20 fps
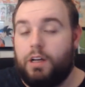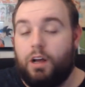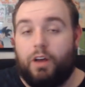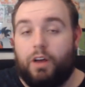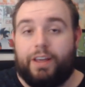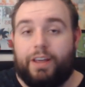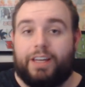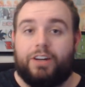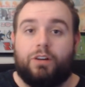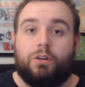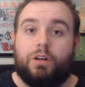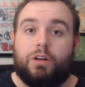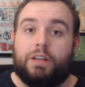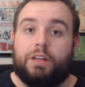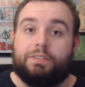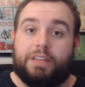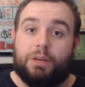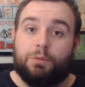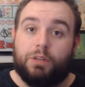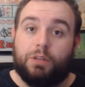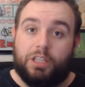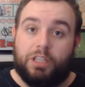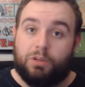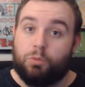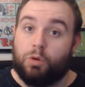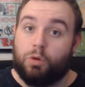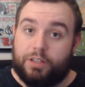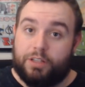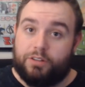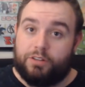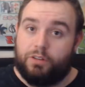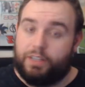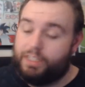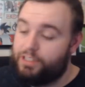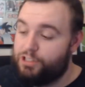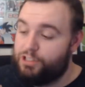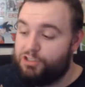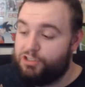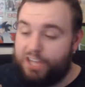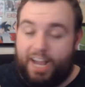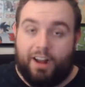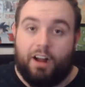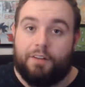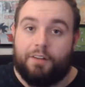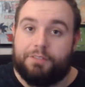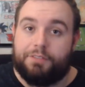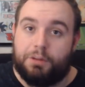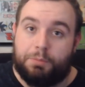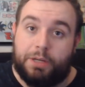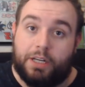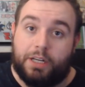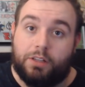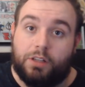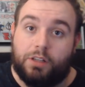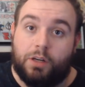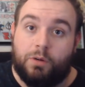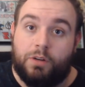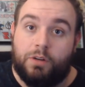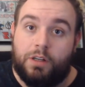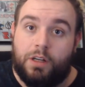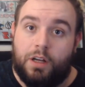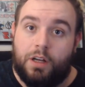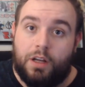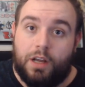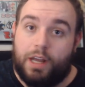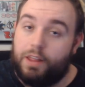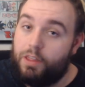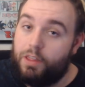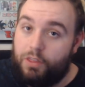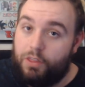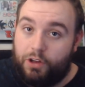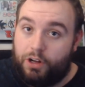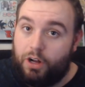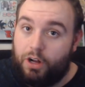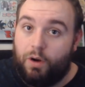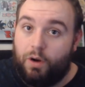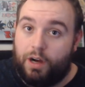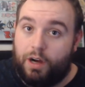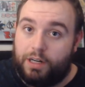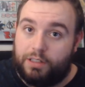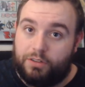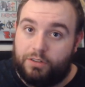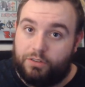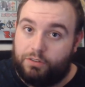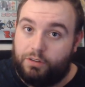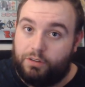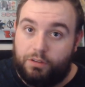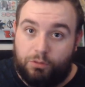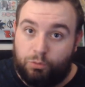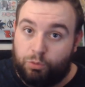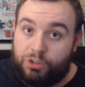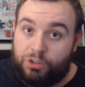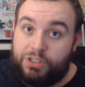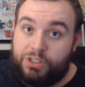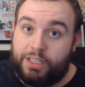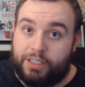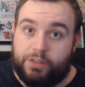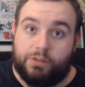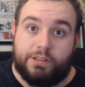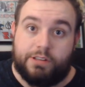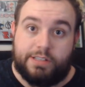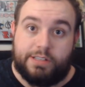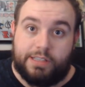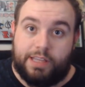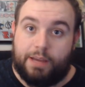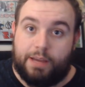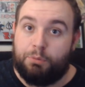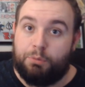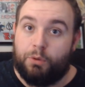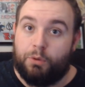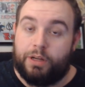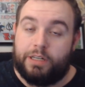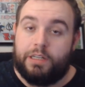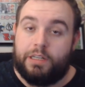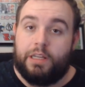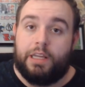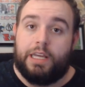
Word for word: All you gotta do, if they really wanted to, they could just stack off their Piccolo, and then their Gohan is ridiculous at that point.